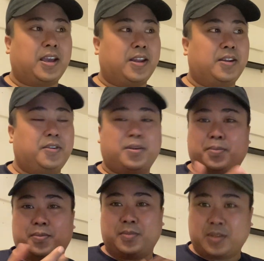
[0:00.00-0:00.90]
and you
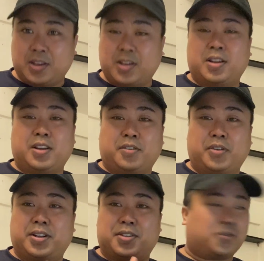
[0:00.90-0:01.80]
can
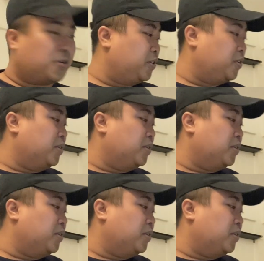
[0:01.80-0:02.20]
read the story over